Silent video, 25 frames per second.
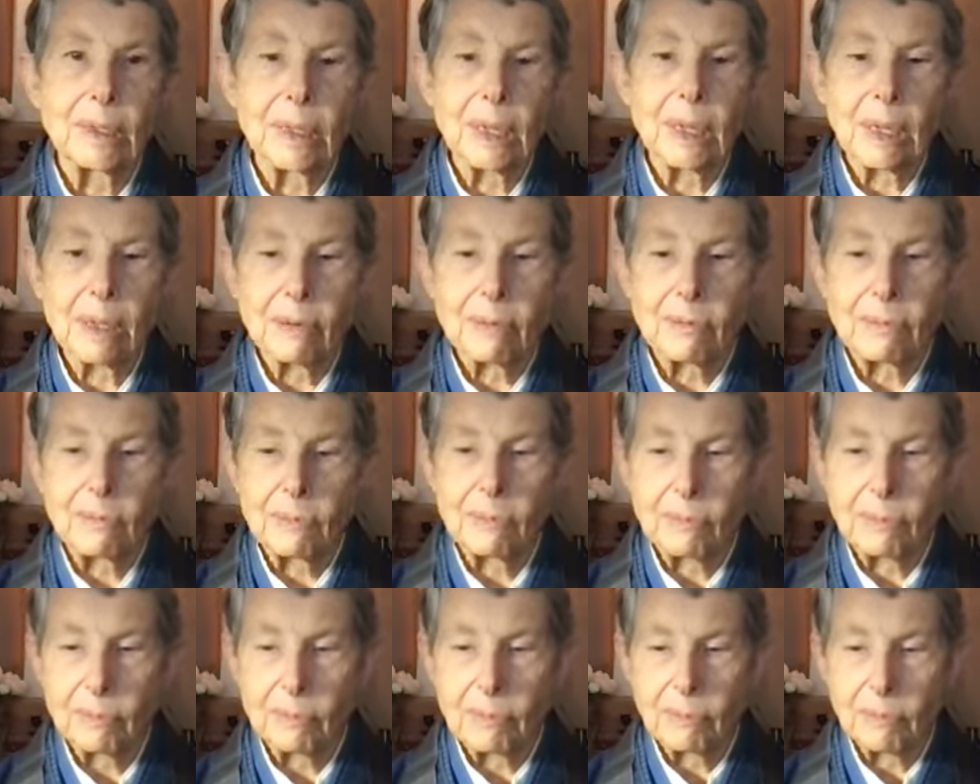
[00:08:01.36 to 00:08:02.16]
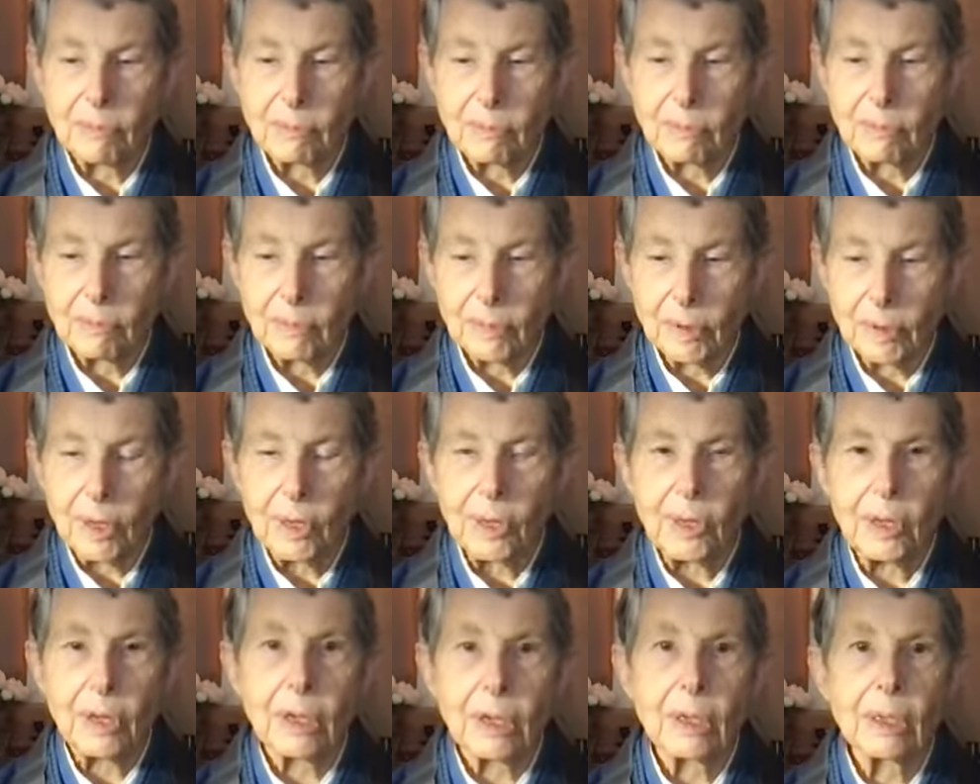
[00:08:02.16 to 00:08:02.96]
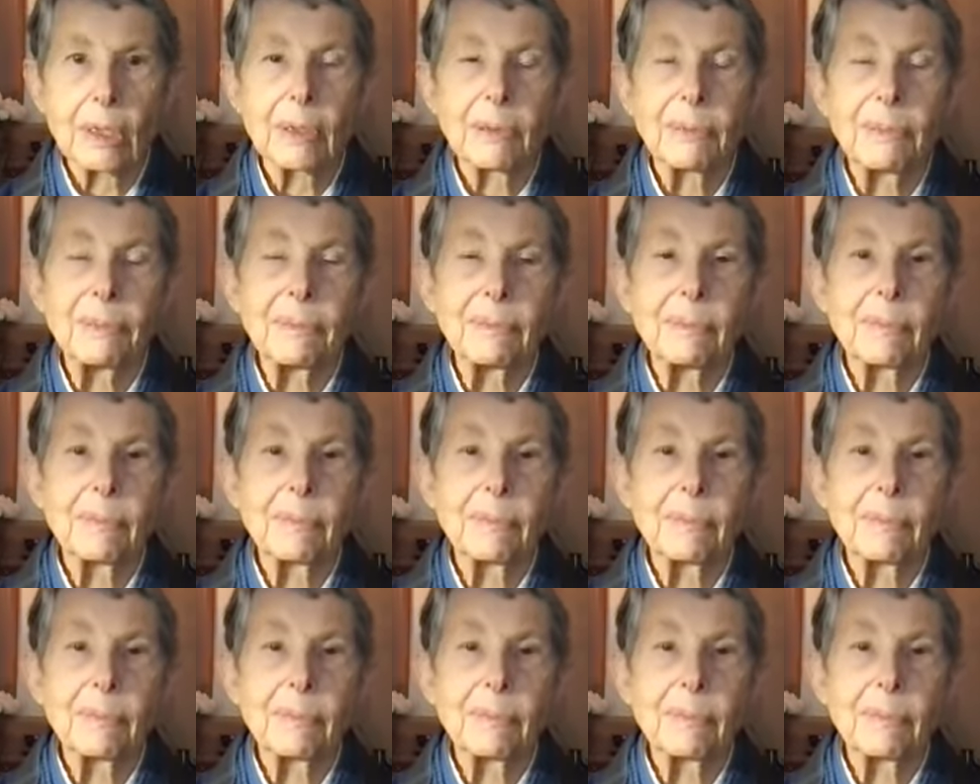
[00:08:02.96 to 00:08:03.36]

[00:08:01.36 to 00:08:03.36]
not long,